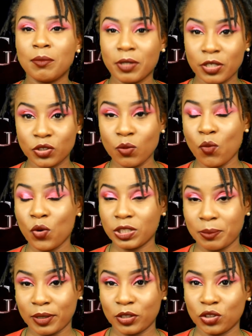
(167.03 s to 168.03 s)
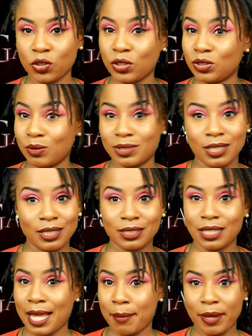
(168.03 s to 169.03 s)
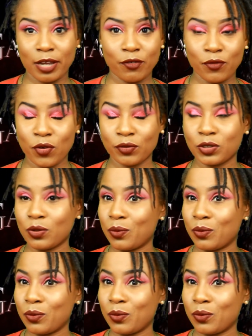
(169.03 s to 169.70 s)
because the war is about to start. So it's a, it's a lot back and forth.